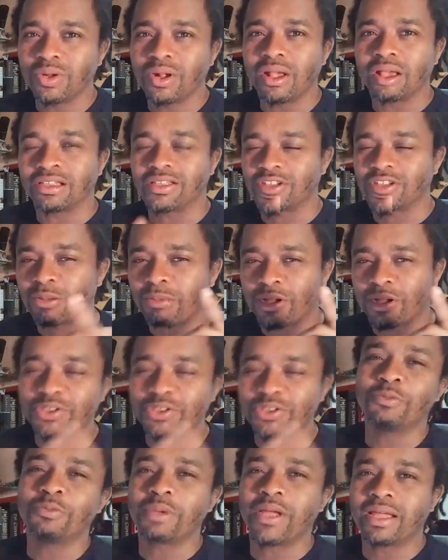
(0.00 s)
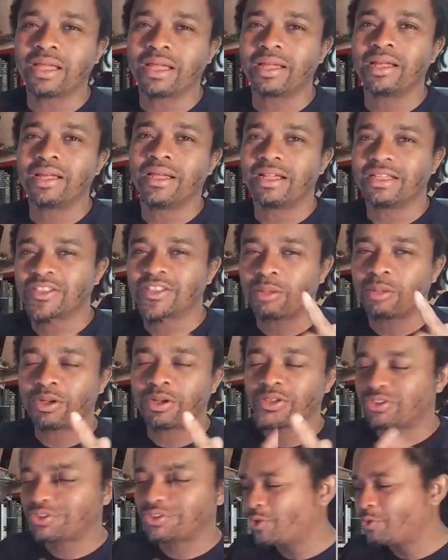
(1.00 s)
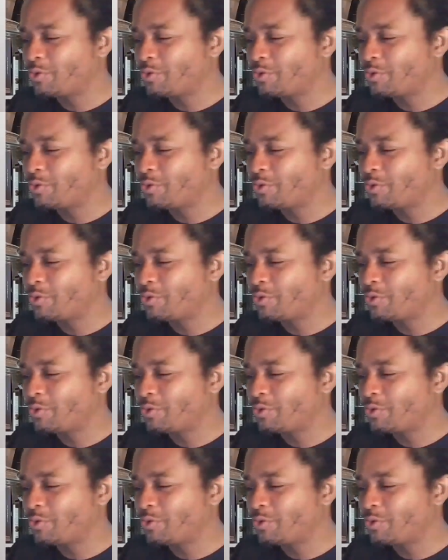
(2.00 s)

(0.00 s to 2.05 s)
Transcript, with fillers: It's all about you, man. It's all about you,